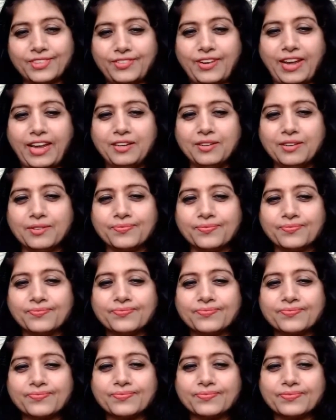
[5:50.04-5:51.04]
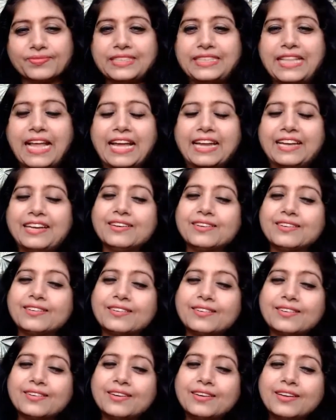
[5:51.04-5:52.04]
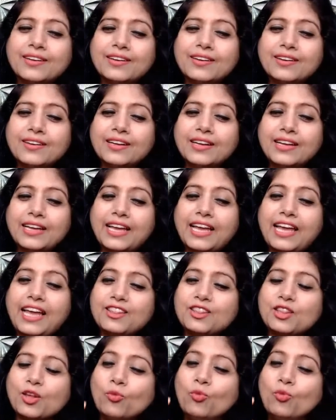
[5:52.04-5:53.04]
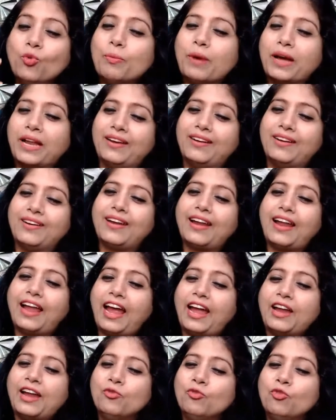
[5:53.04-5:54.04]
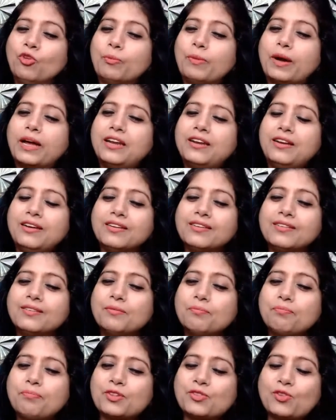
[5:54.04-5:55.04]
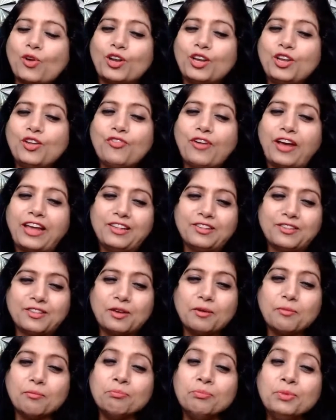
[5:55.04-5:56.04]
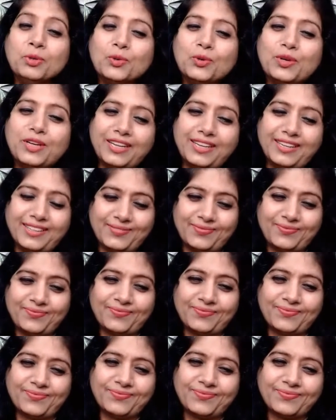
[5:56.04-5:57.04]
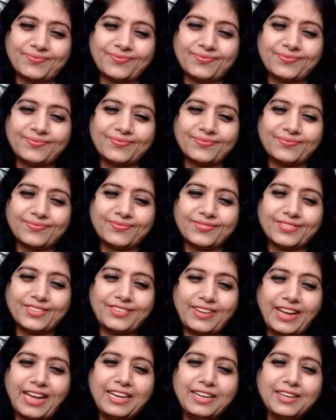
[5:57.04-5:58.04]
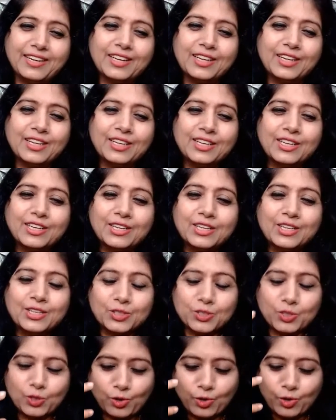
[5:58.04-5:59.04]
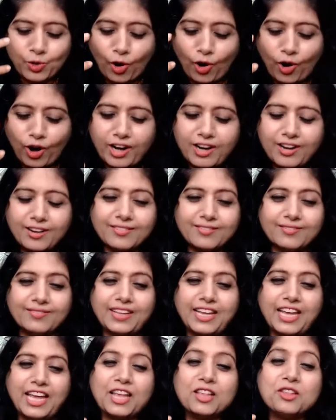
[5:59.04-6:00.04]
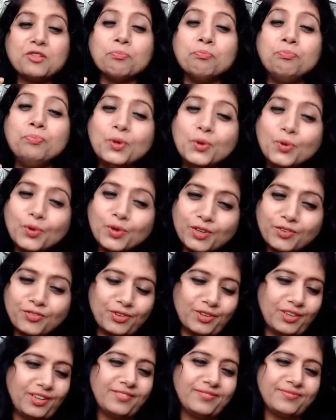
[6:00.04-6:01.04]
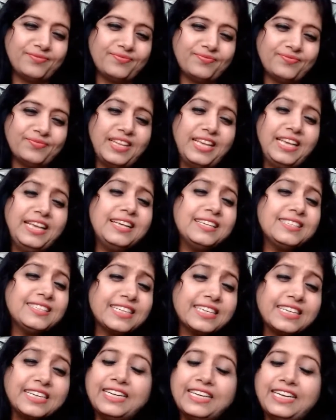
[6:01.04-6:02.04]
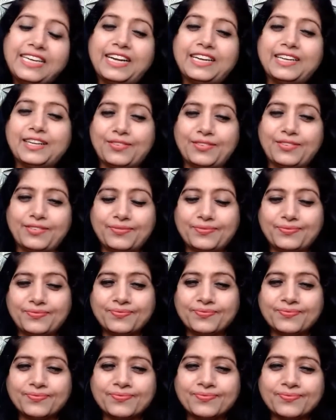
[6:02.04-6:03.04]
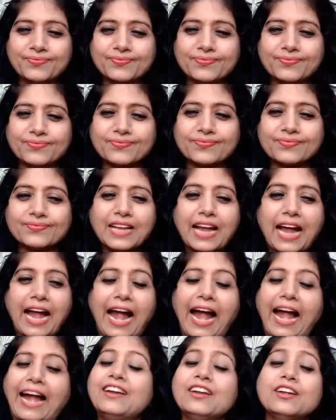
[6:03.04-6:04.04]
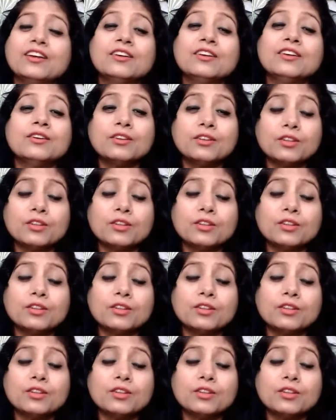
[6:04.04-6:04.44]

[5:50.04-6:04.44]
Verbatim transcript: Right? Then it's a woman, and woman personifies beauty. Right? So, God is beautiful, He is creative, and